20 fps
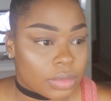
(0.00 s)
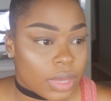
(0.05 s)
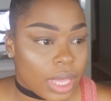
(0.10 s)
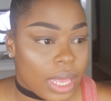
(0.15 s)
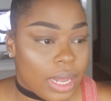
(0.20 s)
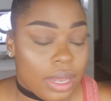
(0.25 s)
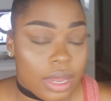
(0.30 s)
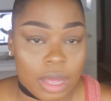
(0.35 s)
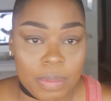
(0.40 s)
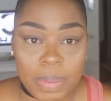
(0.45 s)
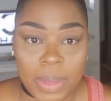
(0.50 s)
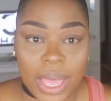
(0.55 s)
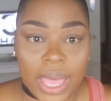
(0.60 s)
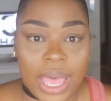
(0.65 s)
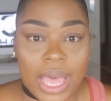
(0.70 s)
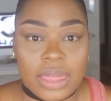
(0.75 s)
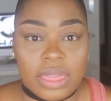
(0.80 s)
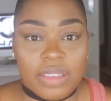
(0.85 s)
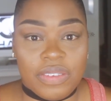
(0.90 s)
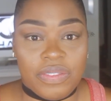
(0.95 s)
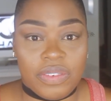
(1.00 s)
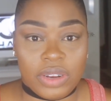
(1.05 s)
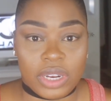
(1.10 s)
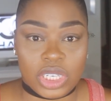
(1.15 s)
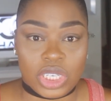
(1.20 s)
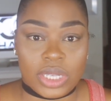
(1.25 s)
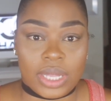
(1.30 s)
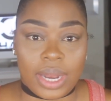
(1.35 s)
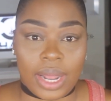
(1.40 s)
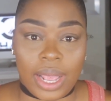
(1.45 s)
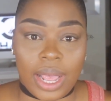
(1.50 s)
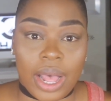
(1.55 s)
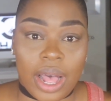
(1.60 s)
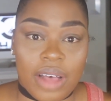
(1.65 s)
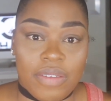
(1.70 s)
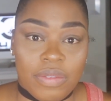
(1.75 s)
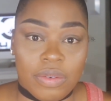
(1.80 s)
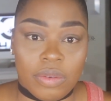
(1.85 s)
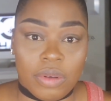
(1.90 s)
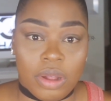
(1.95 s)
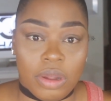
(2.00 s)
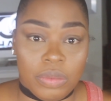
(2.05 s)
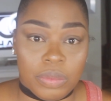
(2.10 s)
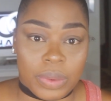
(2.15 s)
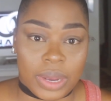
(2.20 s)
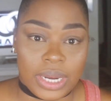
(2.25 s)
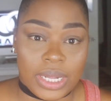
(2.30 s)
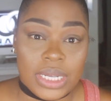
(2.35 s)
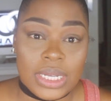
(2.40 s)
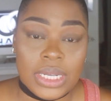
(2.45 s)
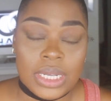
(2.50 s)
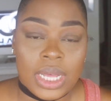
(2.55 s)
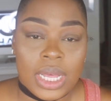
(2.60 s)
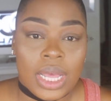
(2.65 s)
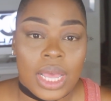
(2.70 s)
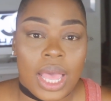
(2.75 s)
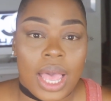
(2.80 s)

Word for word: I look back at the footage that I have already